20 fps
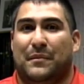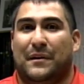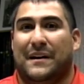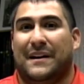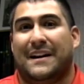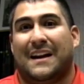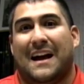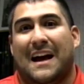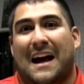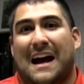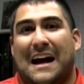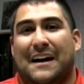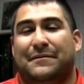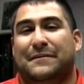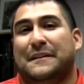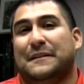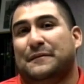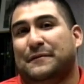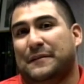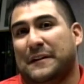but I
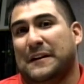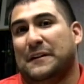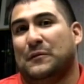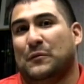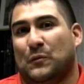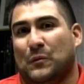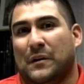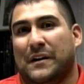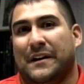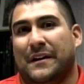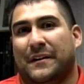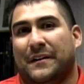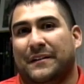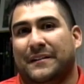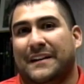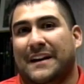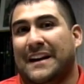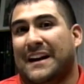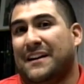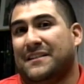think Fenton Will,
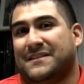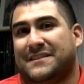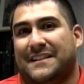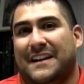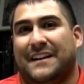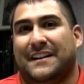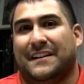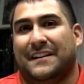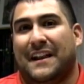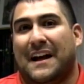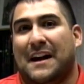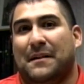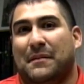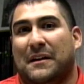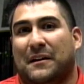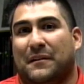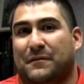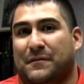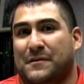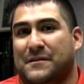that outstanding
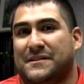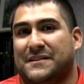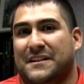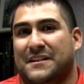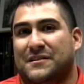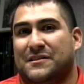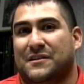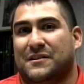linebacker for St.